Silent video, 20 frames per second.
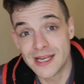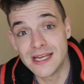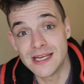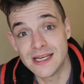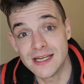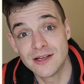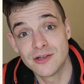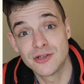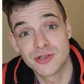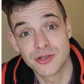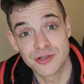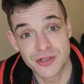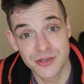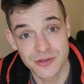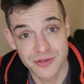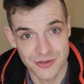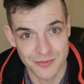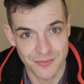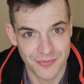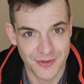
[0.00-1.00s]
he should do
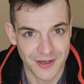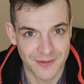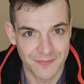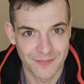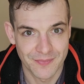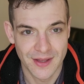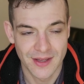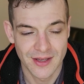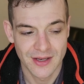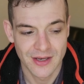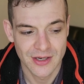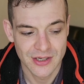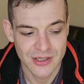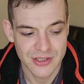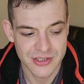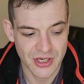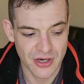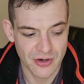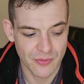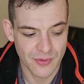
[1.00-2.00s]
something.
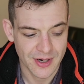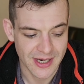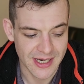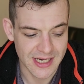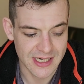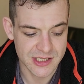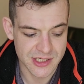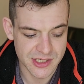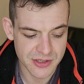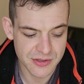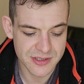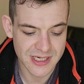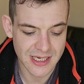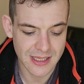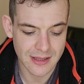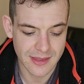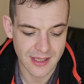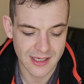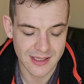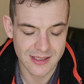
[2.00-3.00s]
So, it's using
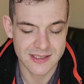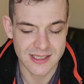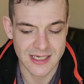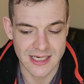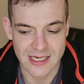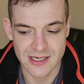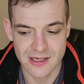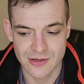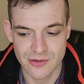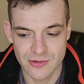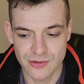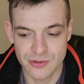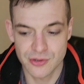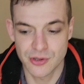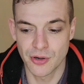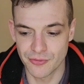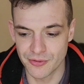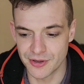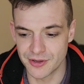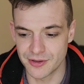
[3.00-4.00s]
things in your
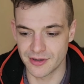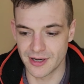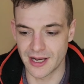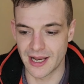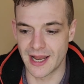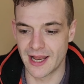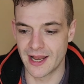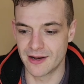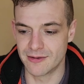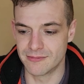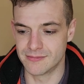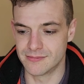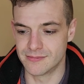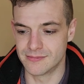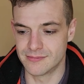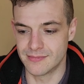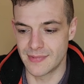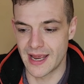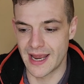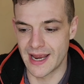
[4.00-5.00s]
current
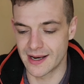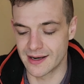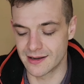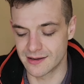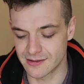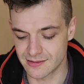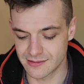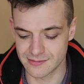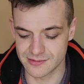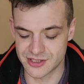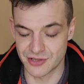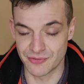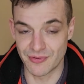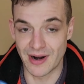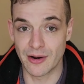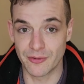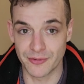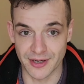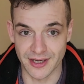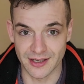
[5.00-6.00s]
um,
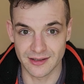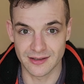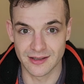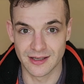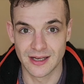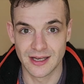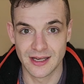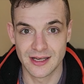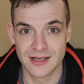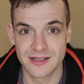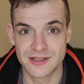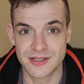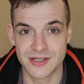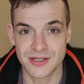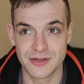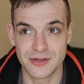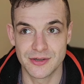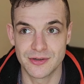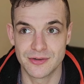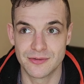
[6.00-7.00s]
surrounding
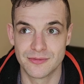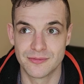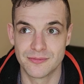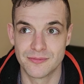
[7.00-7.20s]
to